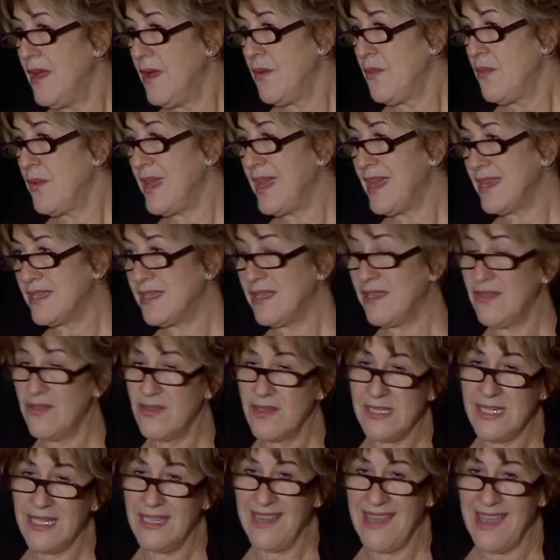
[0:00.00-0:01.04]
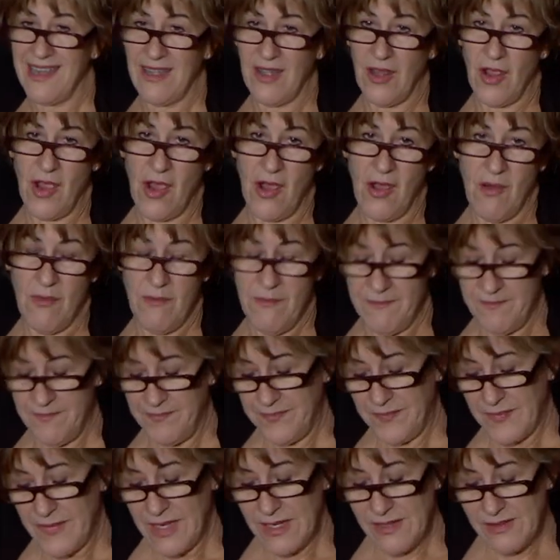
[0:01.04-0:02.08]
We had to learn to let go
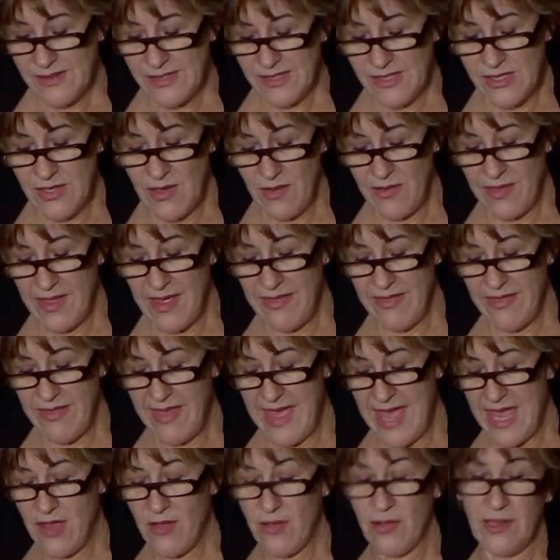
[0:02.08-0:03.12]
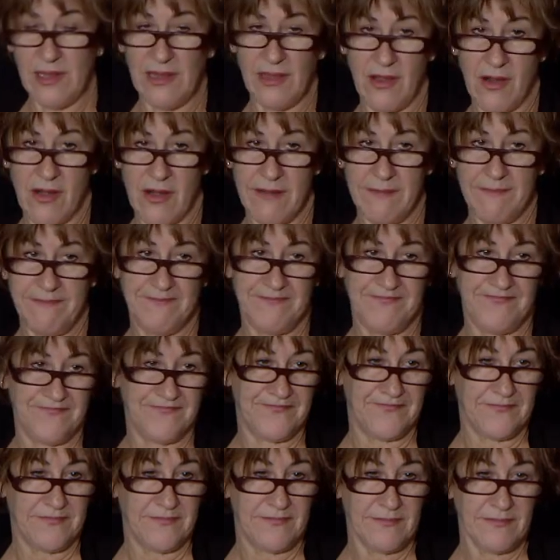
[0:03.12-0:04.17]
so that they could learn.
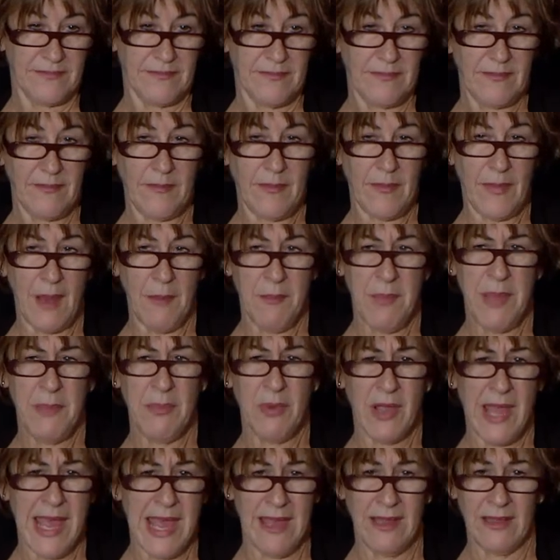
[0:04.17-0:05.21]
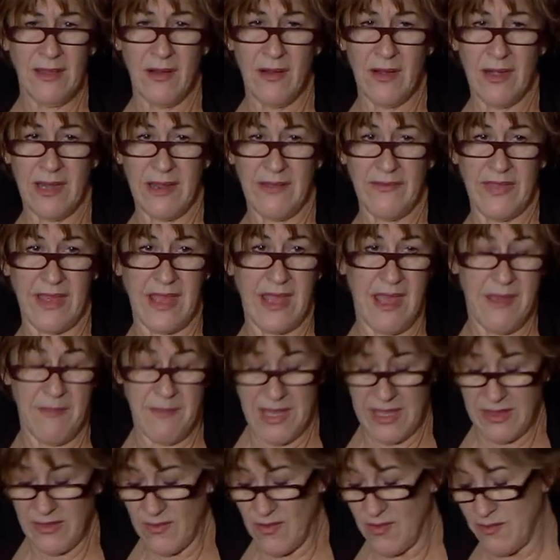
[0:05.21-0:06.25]
People can't learn if they can't make their